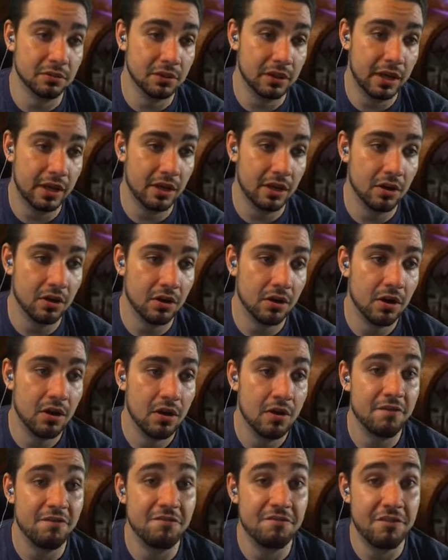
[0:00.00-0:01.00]
later,
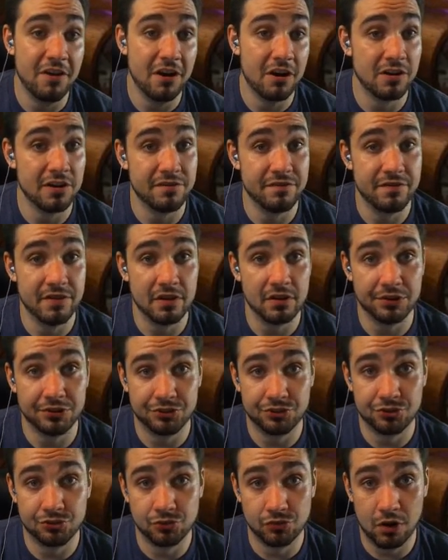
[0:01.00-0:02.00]
very
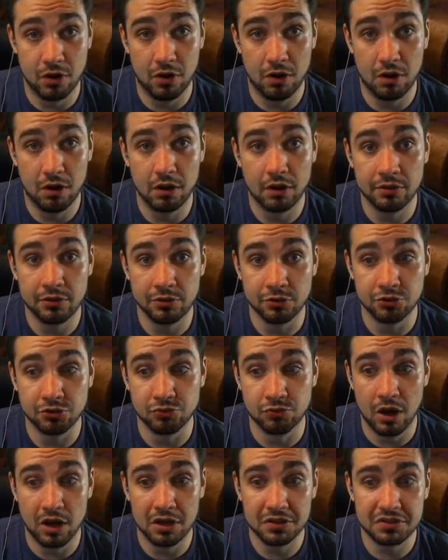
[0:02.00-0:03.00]
strong. Your
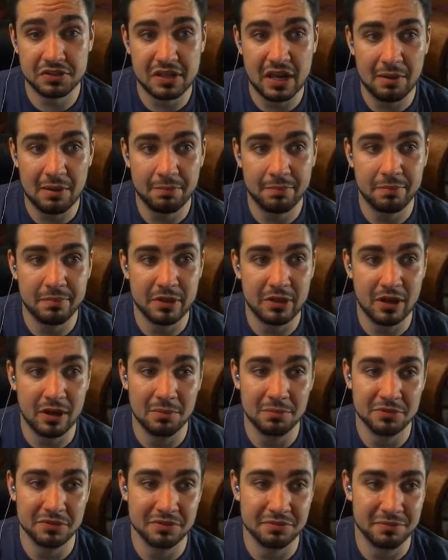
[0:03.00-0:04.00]
draw step
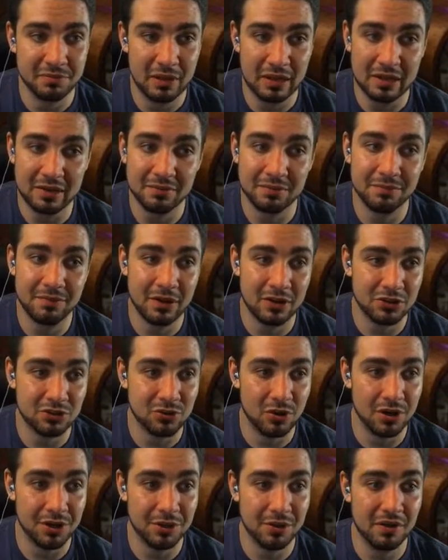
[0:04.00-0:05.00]
becomes like very
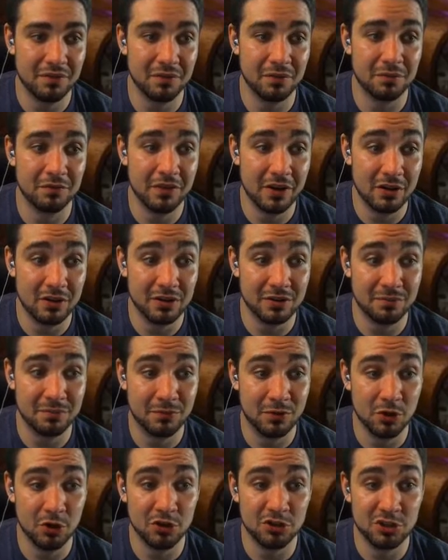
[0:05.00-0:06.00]
strong. You have a very
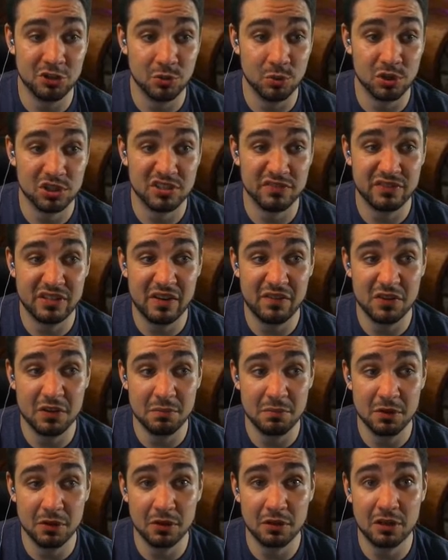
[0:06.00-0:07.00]
good source of
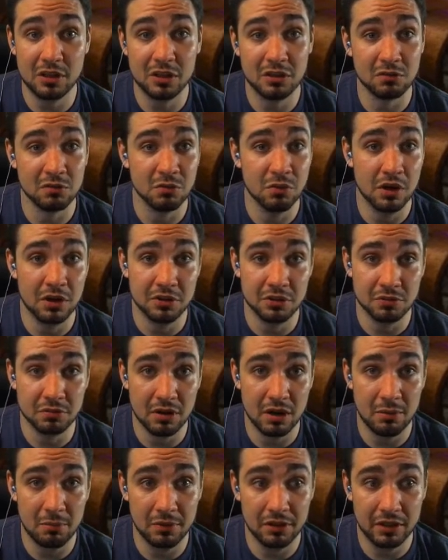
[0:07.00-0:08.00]
inevitability through
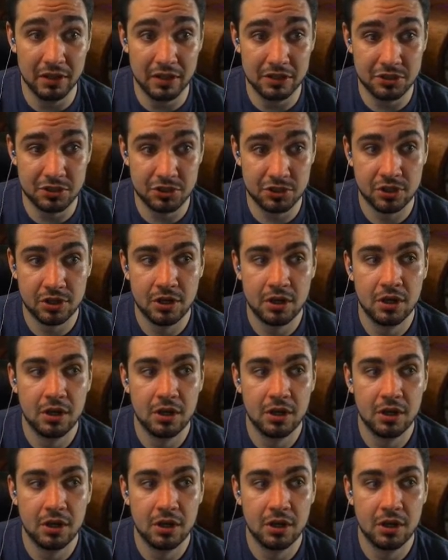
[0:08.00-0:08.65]
Underrealm Lich.